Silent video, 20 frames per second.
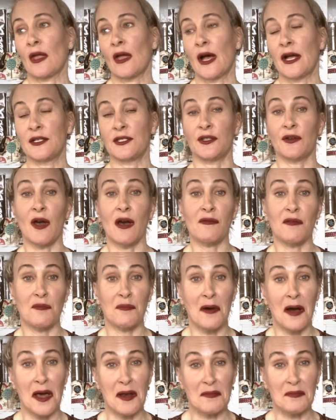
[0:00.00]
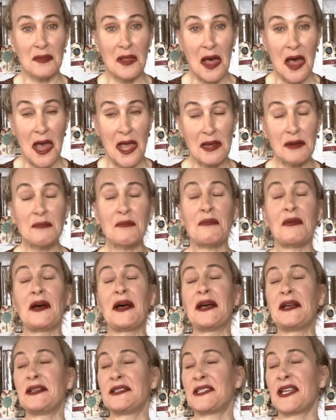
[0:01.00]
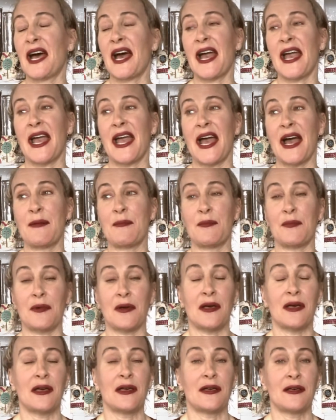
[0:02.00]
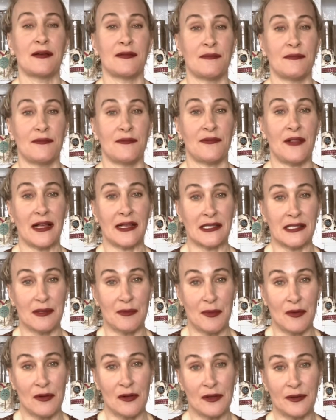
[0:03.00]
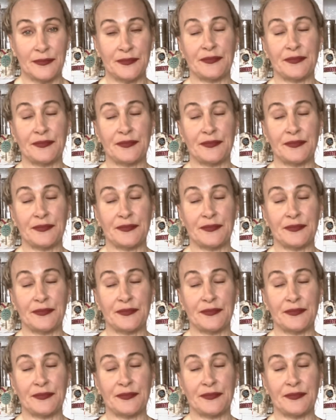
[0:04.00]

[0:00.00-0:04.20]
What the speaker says: I do have a bottom line, but I am flexible.